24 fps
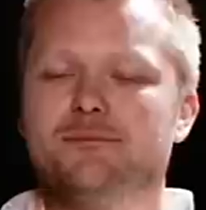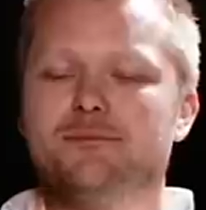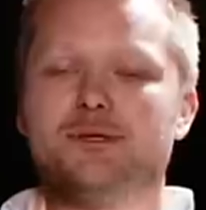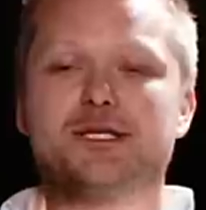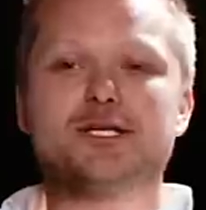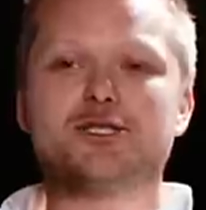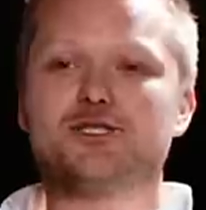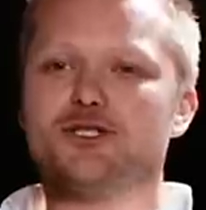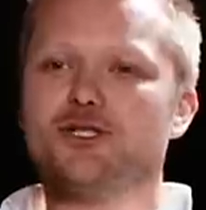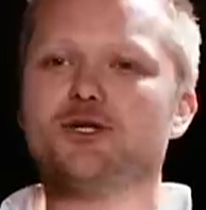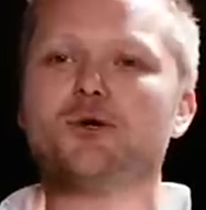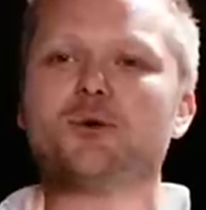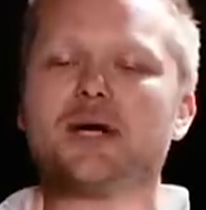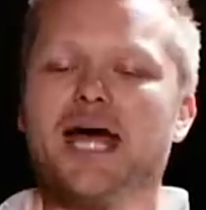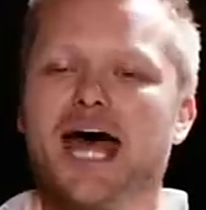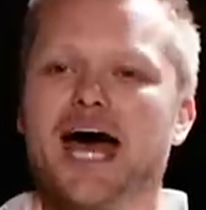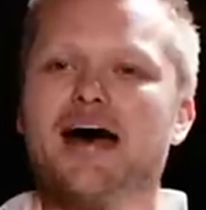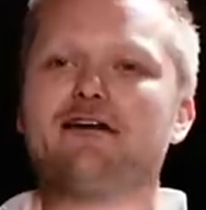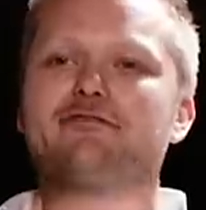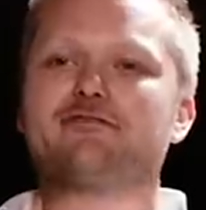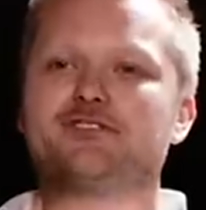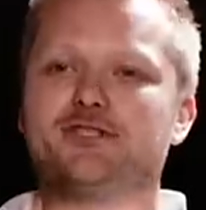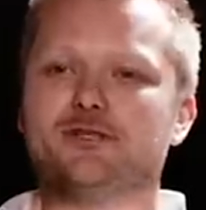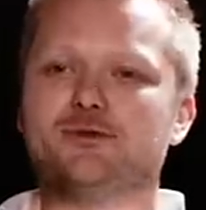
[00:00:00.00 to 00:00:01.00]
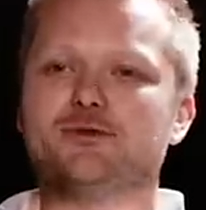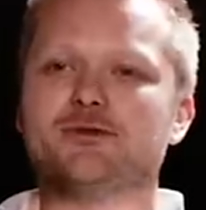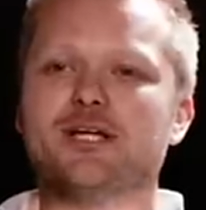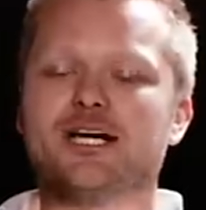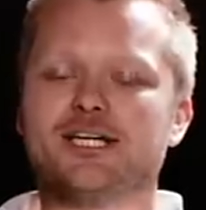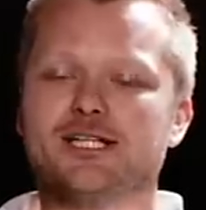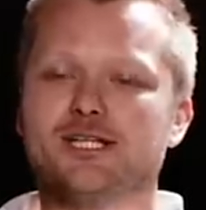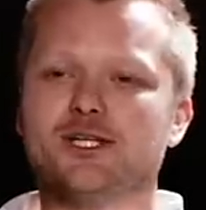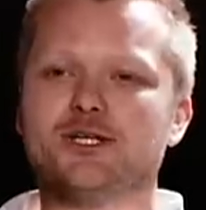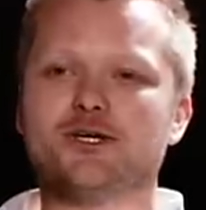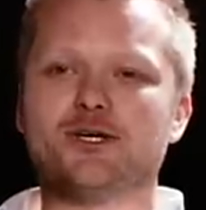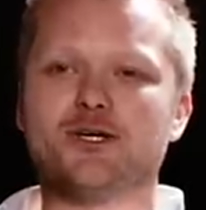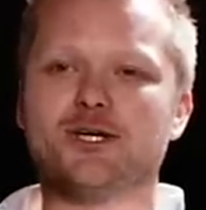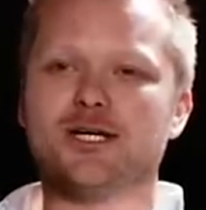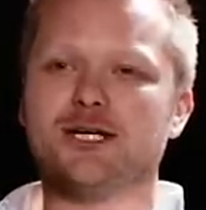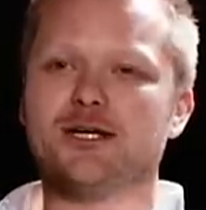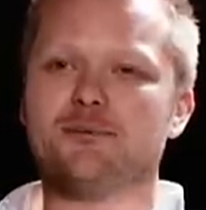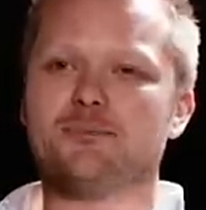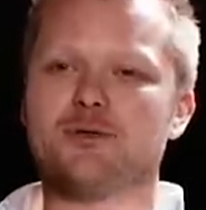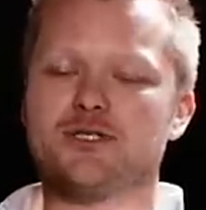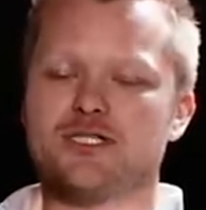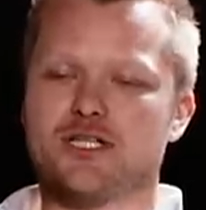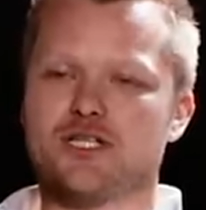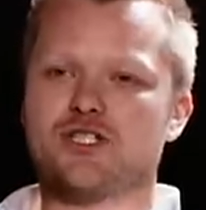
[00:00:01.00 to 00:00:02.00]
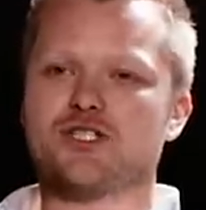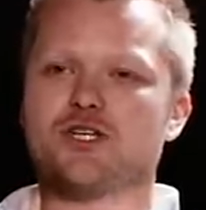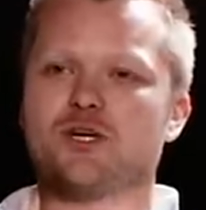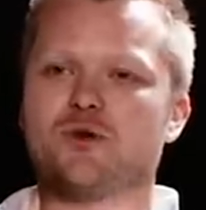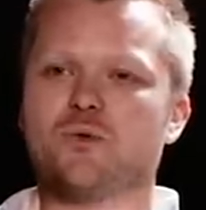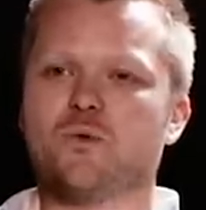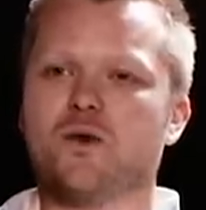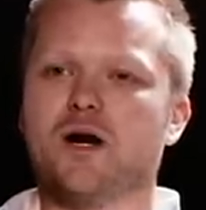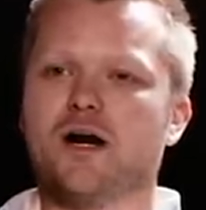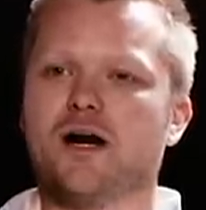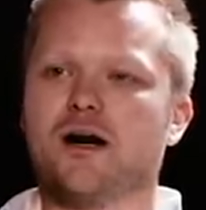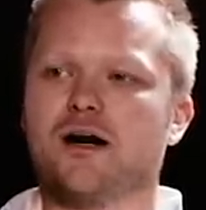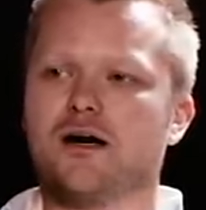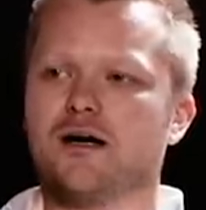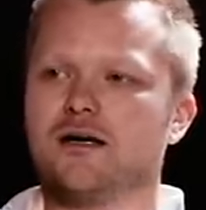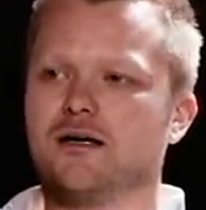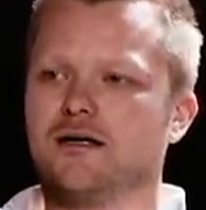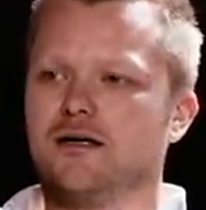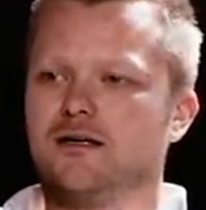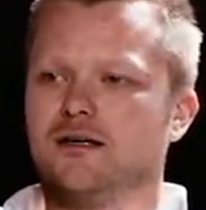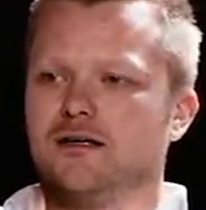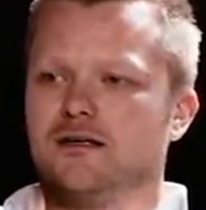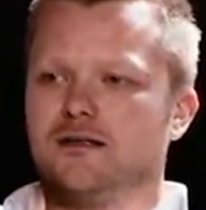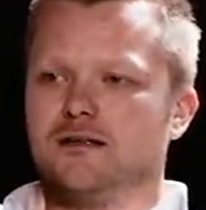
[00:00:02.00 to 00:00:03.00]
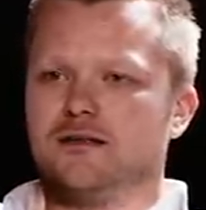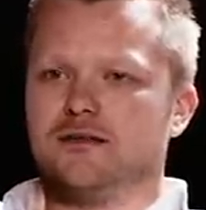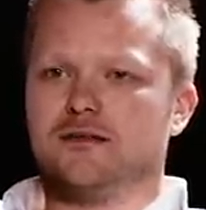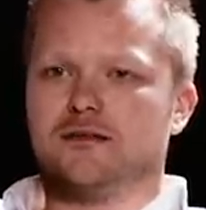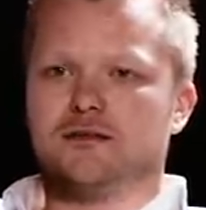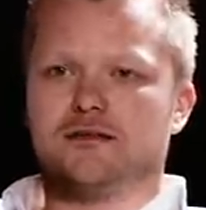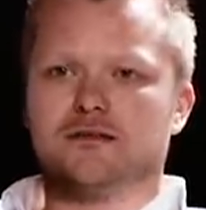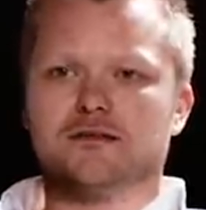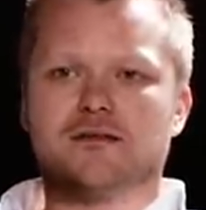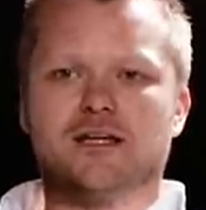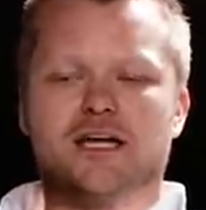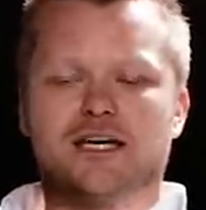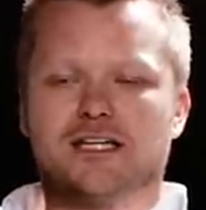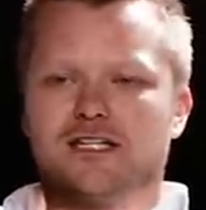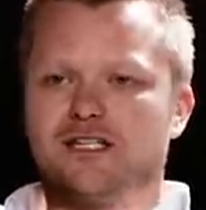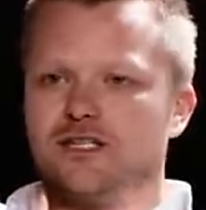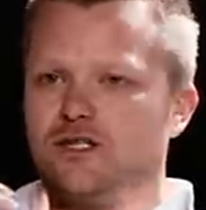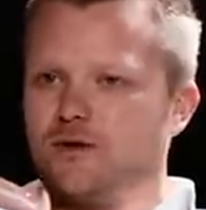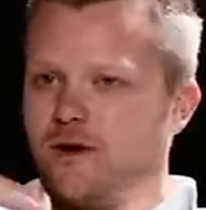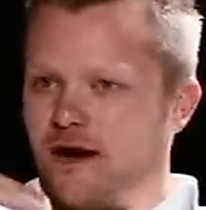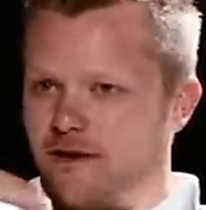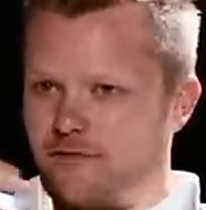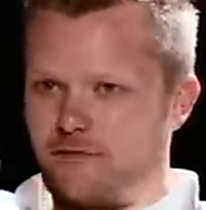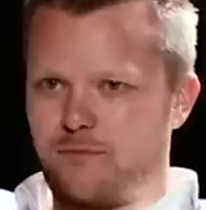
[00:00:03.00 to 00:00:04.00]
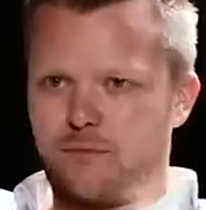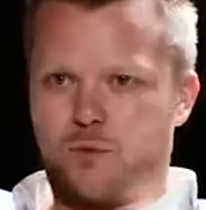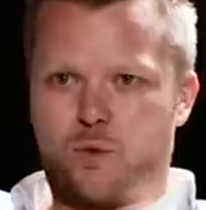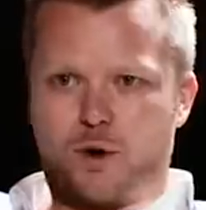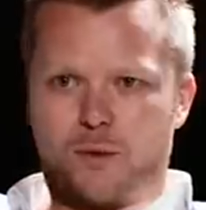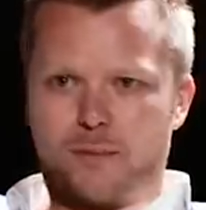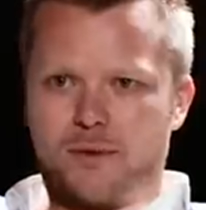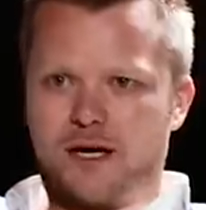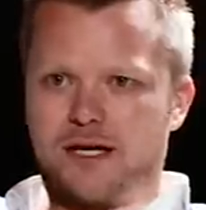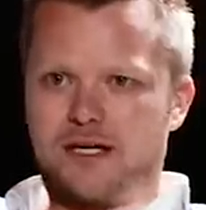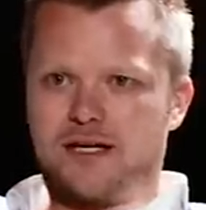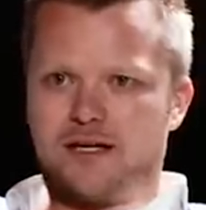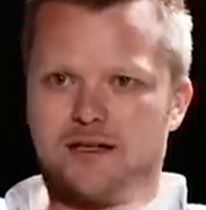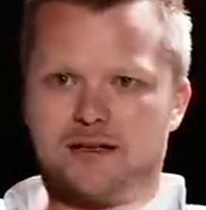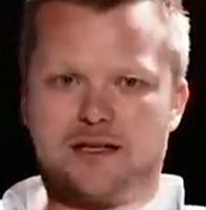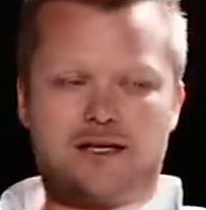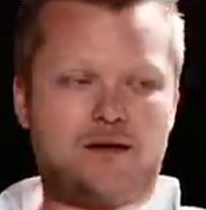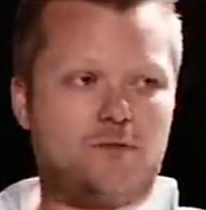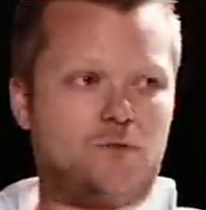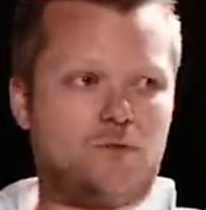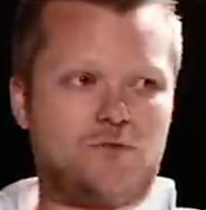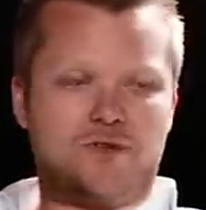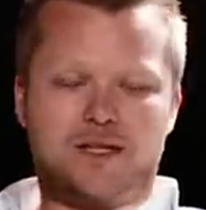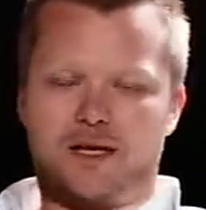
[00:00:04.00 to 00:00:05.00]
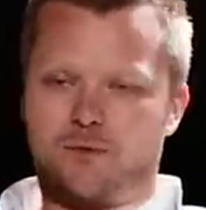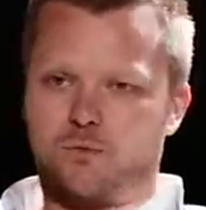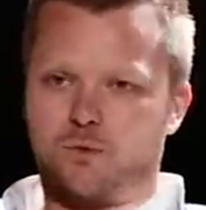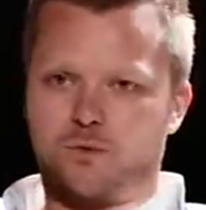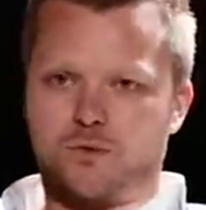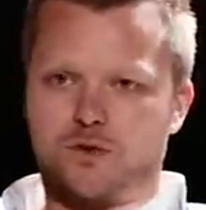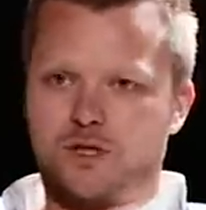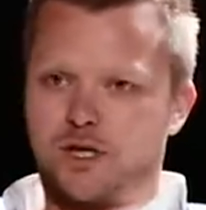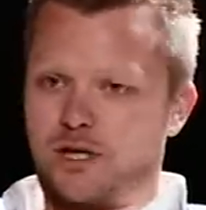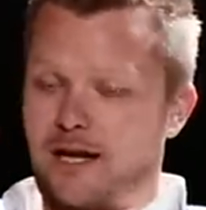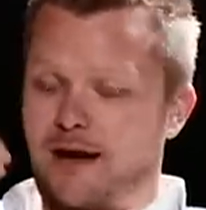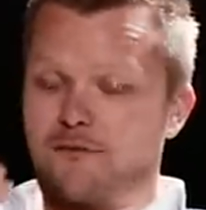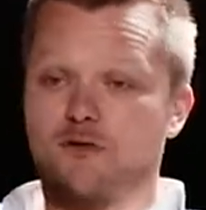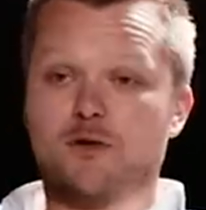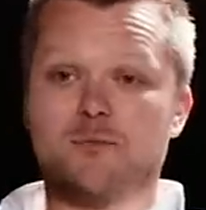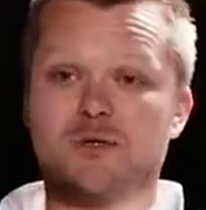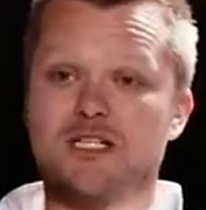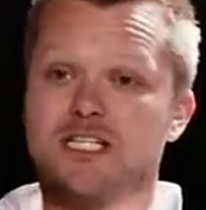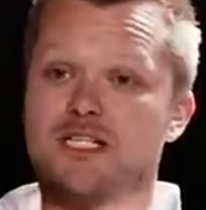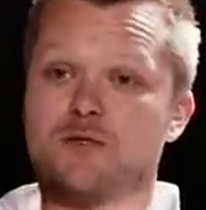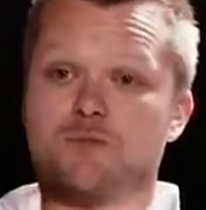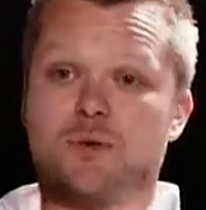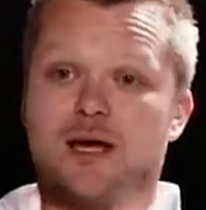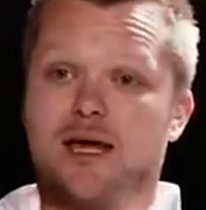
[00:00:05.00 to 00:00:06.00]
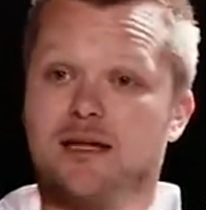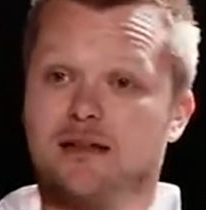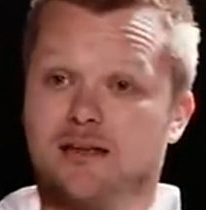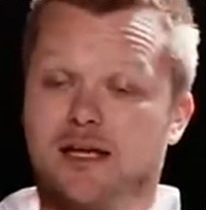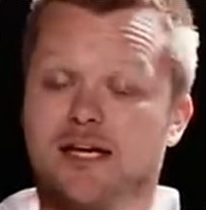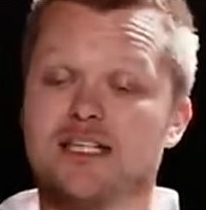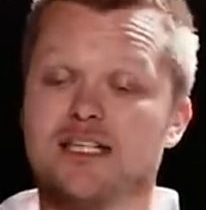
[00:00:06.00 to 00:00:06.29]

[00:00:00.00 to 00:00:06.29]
because you don't have to like you're uh in a uh-huh. position where like you have more money that than could ever be spent